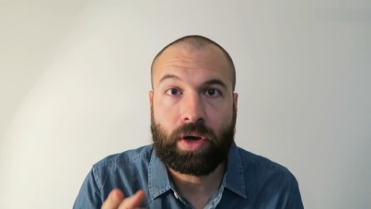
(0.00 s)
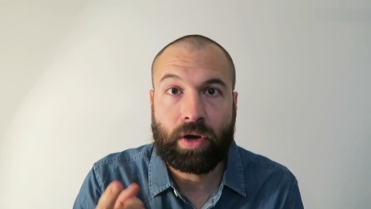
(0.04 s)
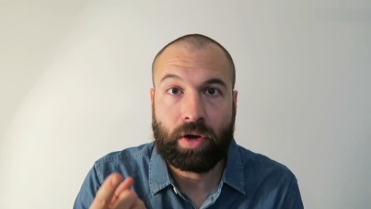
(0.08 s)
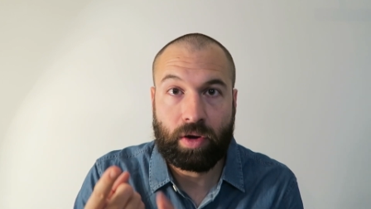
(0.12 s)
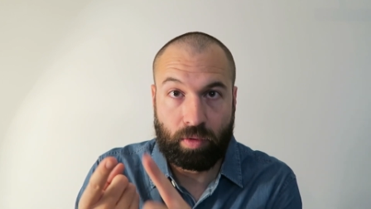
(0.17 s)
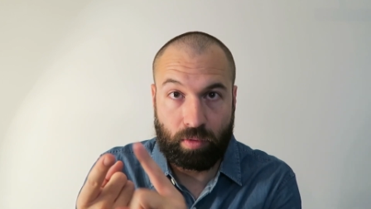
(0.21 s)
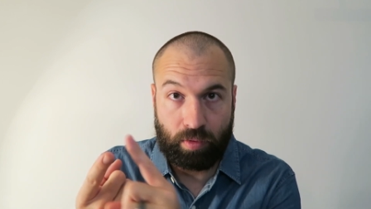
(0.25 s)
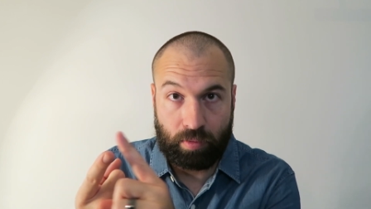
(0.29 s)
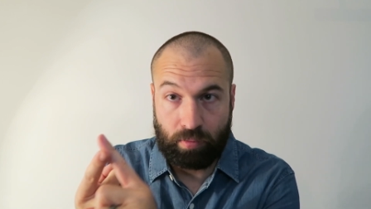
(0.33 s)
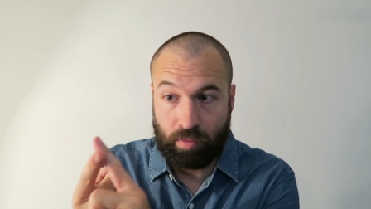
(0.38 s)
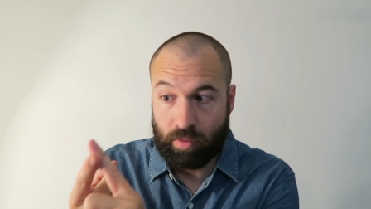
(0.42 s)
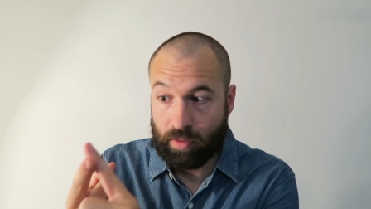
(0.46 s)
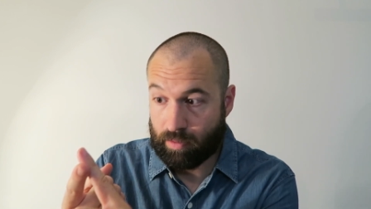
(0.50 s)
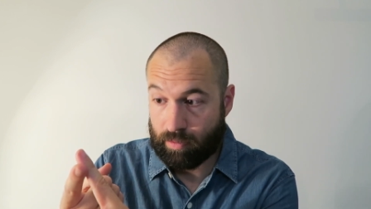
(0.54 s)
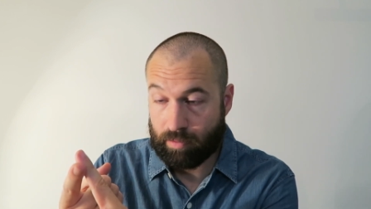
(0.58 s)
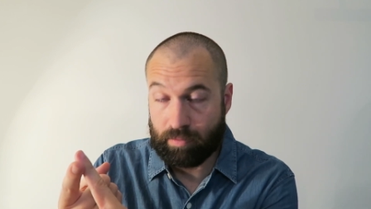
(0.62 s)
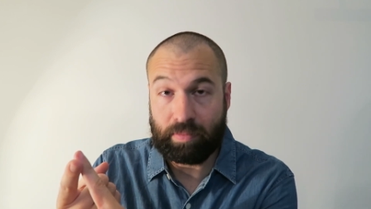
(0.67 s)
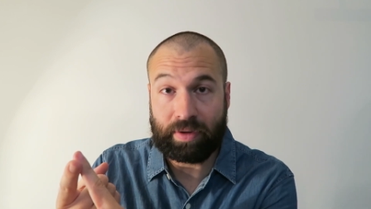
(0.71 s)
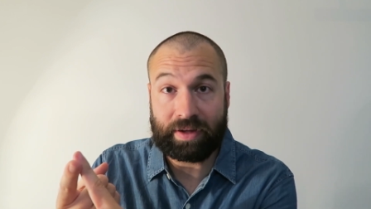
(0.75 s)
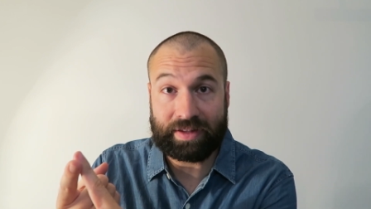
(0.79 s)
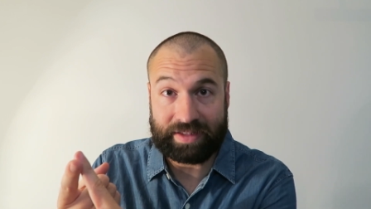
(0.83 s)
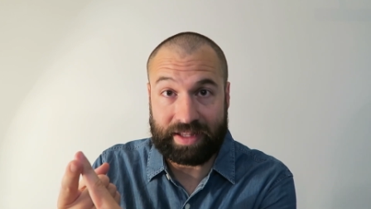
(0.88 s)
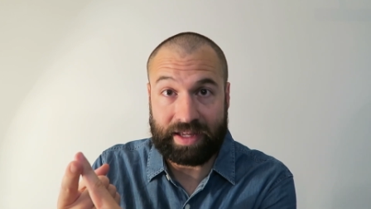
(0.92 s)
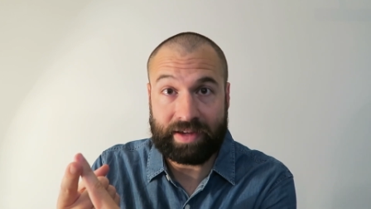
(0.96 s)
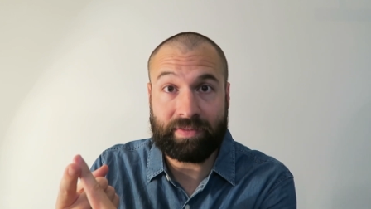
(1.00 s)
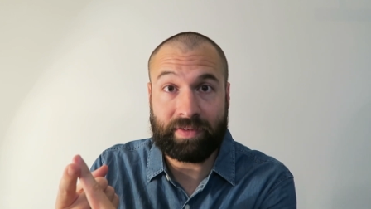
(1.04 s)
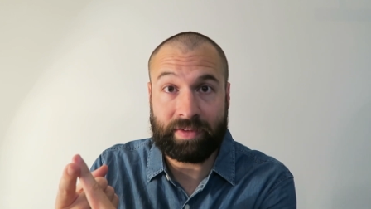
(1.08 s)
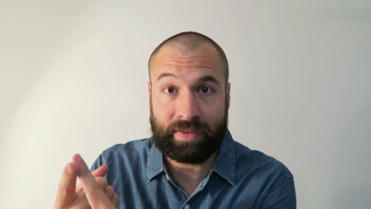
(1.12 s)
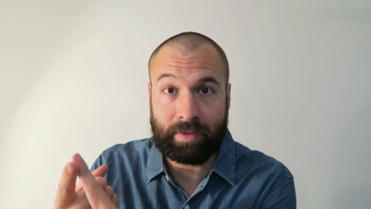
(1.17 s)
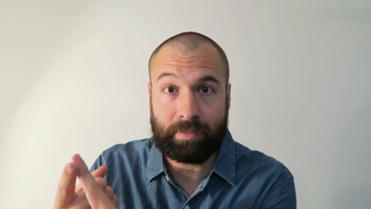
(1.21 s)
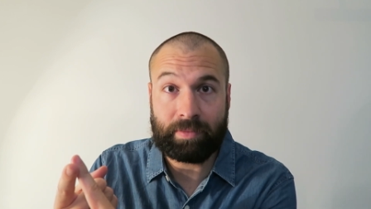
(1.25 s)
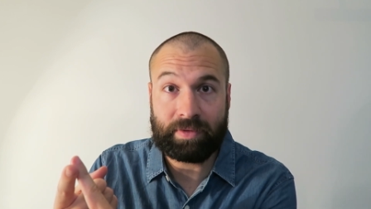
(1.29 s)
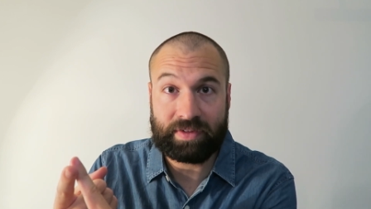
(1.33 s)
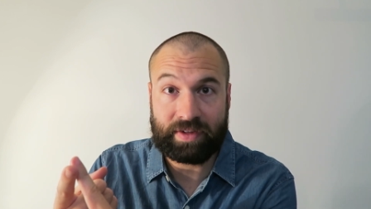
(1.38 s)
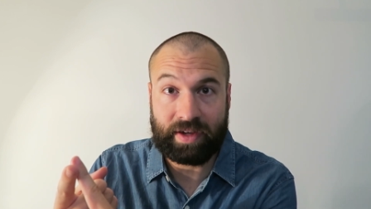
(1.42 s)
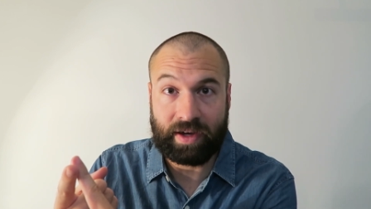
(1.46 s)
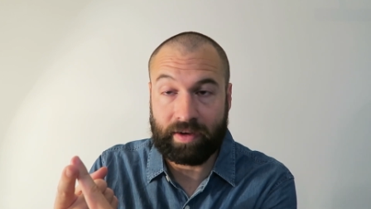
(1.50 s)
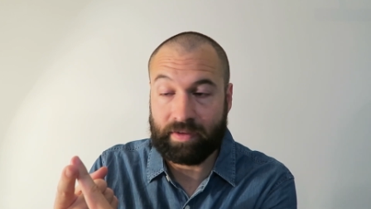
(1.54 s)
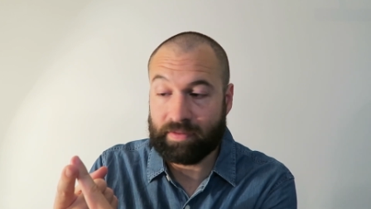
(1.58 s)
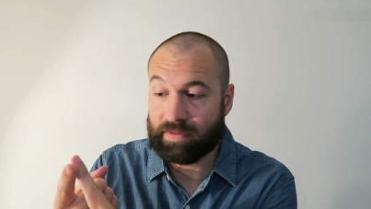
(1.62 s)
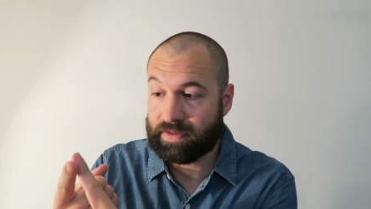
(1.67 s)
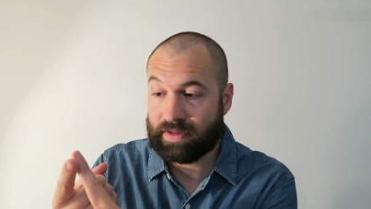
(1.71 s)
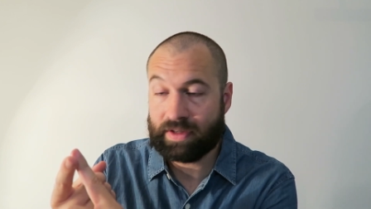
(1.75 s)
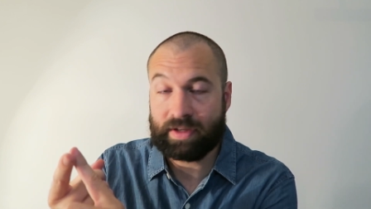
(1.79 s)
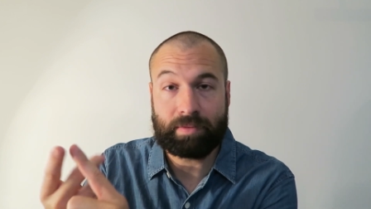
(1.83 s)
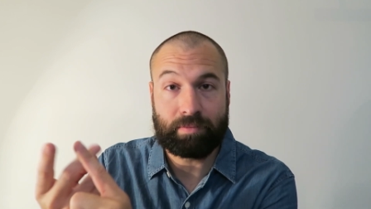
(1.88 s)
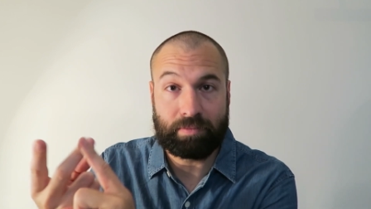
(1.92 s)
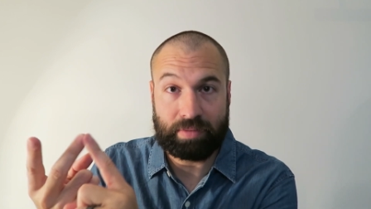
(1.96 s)
who believe in
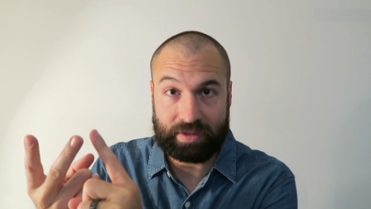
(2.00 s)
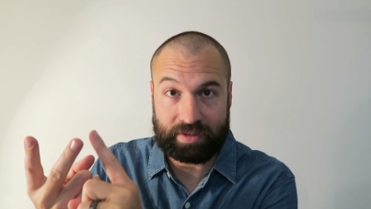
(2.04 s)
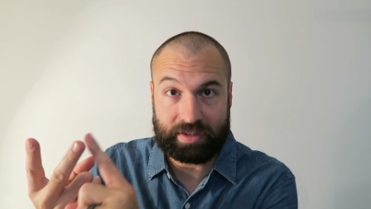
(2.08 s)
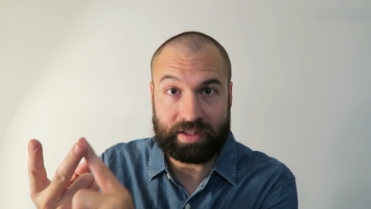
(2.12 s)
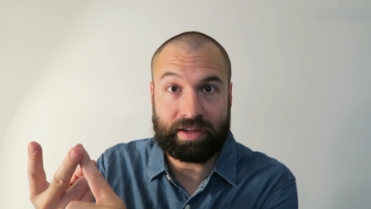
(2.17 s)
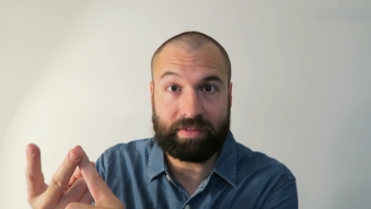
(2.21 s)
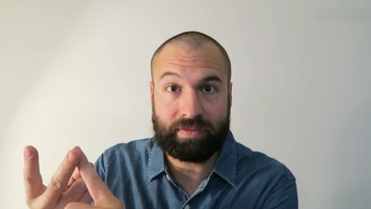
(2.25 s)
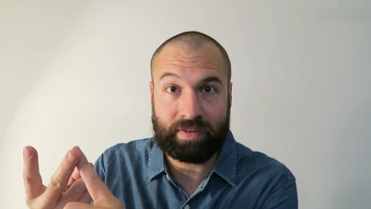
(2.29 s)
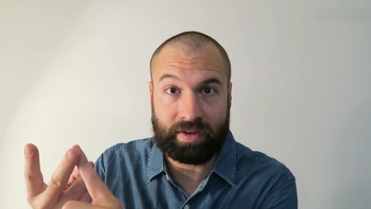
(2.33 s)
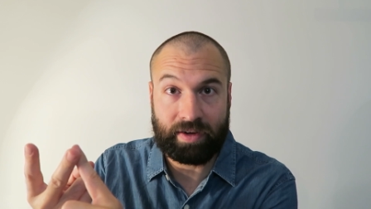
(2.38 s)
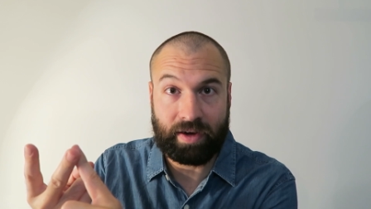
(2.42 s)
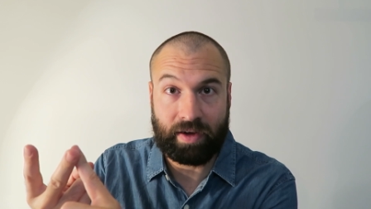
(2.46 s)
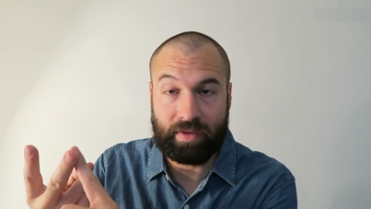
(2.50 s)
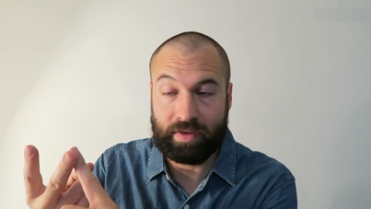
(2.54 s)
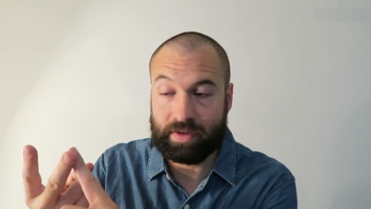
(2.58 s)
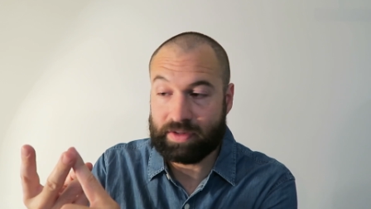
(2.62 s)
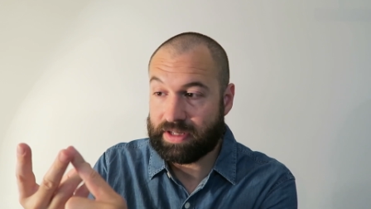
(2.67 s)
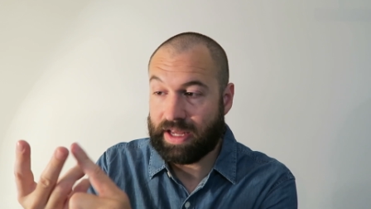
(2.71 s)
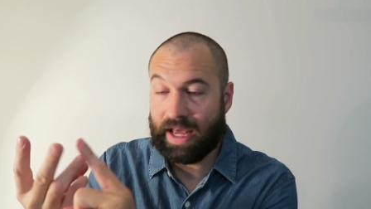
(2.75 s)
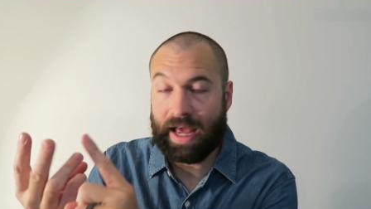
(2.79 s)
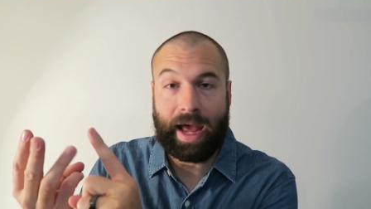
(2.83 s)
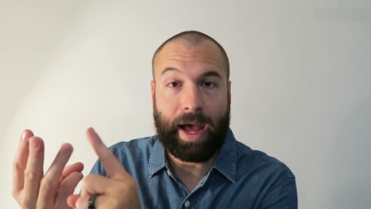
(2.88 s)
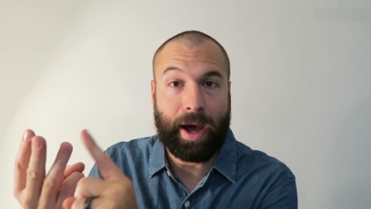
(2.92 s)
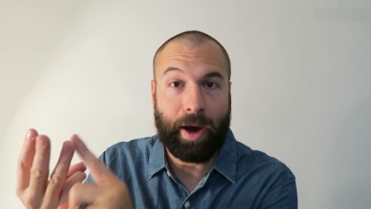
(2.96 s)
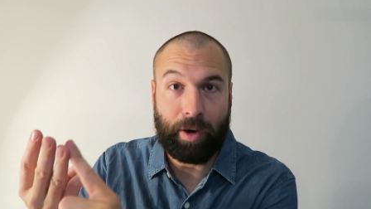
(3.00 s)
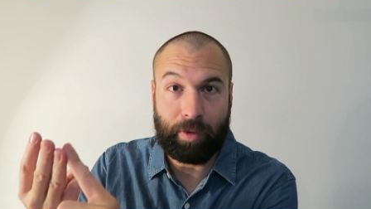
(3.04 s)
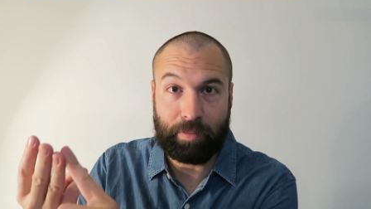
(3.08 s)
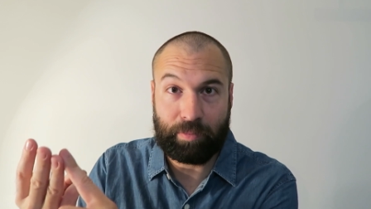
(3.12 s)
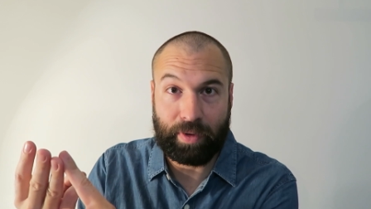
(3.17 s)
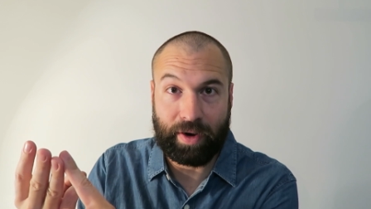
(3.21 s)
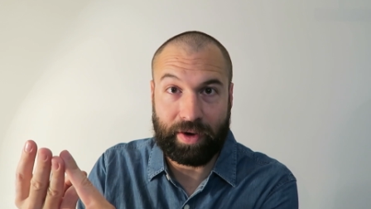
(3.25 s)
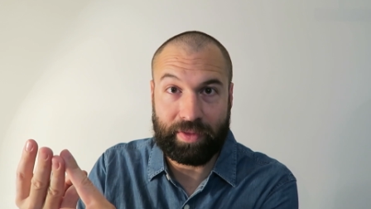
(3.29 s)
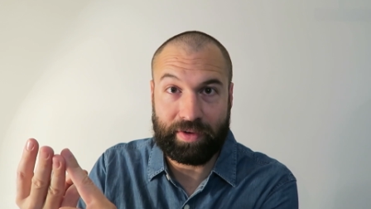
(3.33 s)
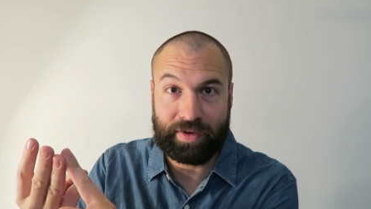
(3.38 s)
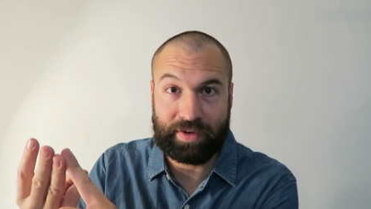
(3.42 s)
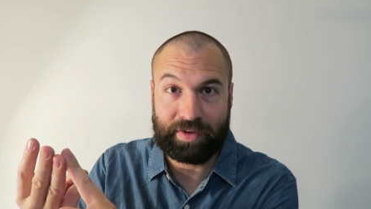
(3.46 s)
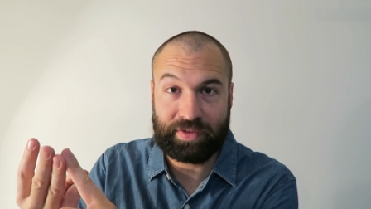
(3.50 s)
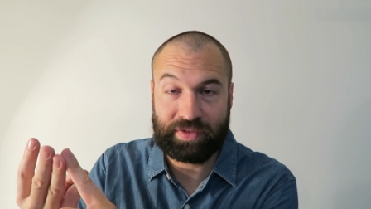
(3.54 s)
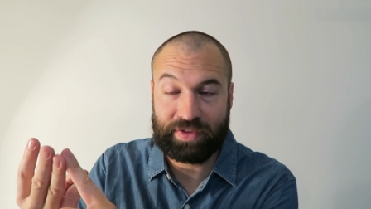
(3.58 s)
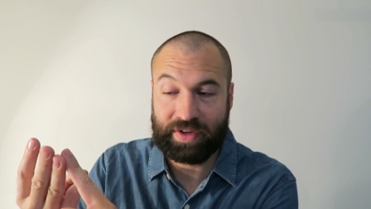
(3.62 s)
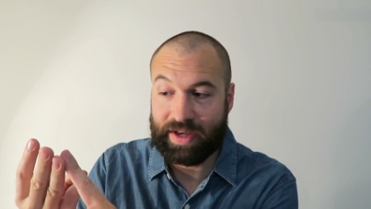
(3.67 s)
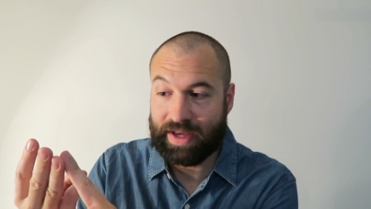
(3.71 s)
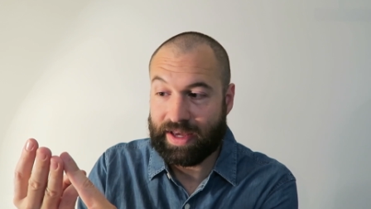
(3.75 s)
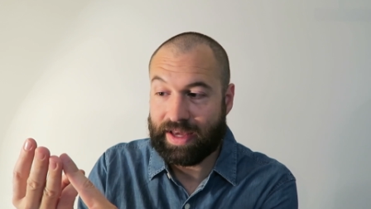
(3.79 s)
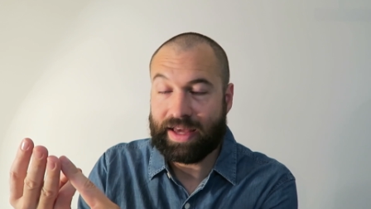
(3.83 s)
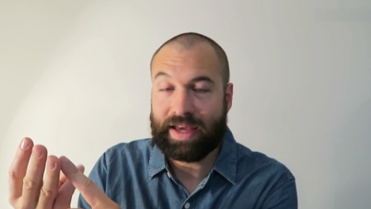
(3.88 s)
themselves, believe in others, help others,